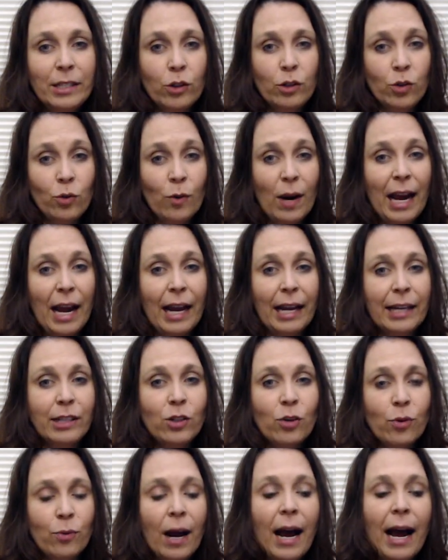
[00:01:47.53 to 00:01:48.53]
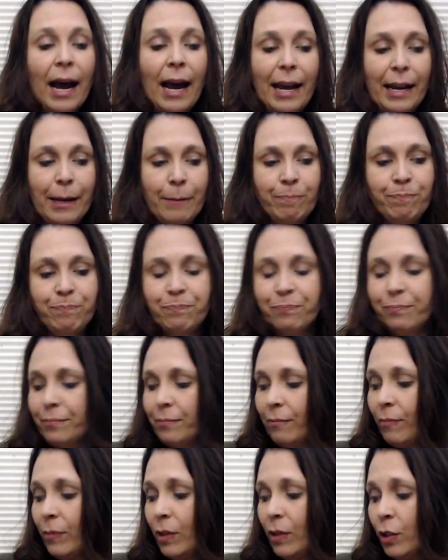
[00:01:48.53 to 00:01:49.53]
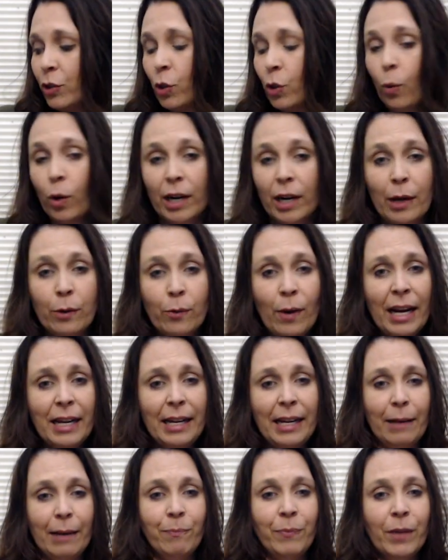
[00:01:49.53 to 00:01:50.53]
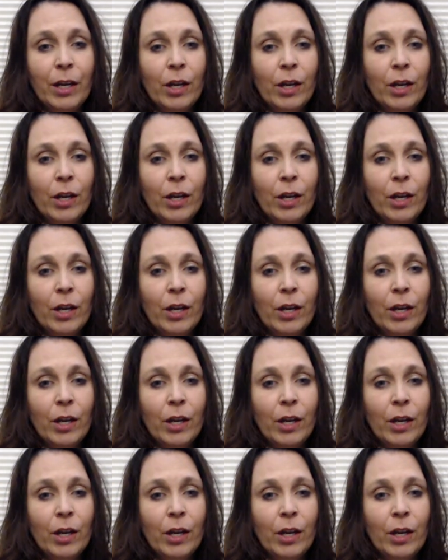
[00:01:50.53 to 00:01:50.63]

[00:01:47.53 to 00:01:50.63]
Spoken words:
dry, try to work on writing.